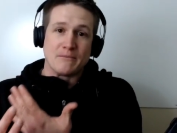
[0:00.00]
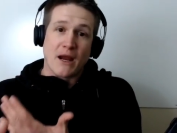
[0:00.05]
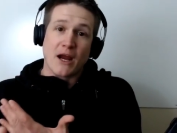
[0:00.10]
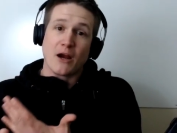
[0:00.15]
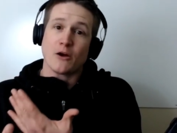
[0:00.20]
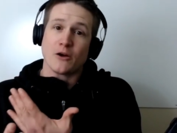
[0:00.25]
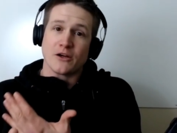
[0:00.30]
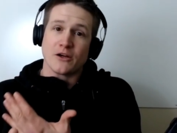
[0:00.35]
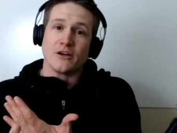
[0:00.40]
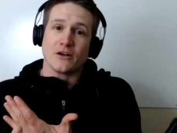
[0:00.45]

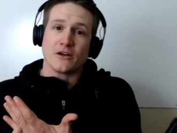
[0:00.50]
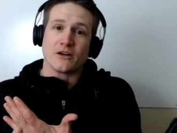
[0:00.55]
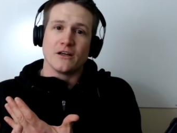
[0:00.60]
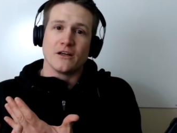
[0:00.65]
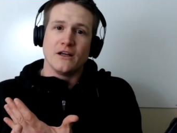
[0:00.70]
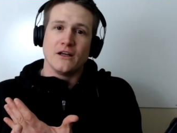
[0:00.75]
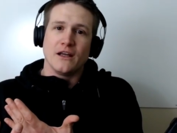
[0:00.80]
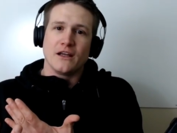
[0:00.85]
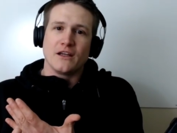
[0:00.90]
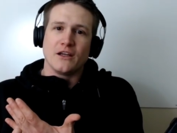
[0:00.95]
barrier
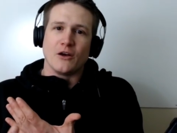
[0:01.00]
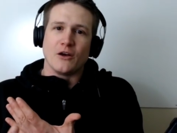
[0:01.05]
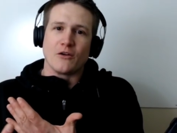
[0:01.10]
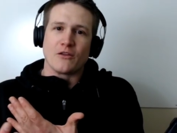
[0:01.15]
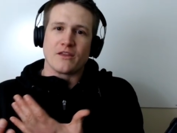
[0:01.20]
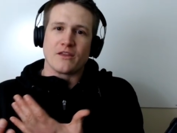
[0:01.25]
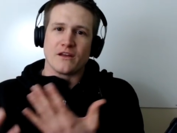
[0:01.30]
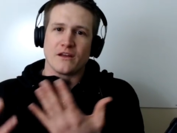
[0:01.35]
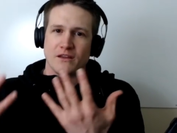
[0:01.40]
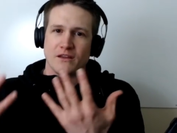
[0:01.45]
you know
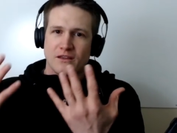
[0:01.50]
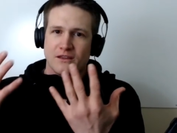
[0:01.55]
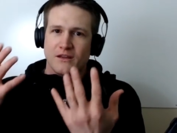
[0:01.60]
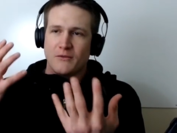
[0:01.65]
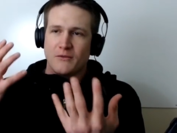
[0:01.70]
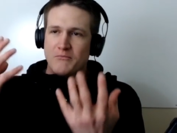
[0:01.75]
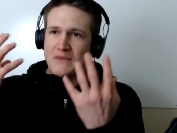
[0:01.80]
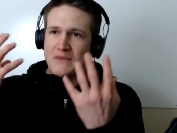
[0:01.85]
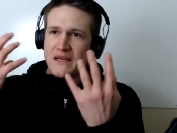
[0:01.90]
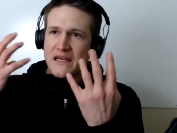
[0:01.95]
yes. the the
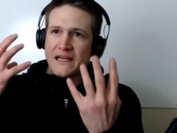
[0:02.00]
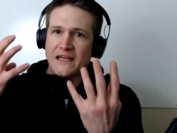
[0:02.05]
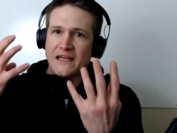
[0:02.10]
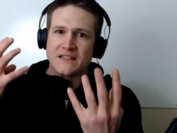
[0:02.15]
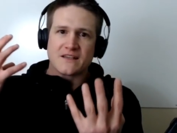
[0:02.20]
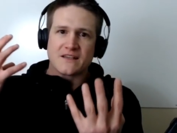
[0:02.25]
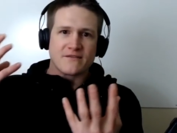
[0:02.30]
meanings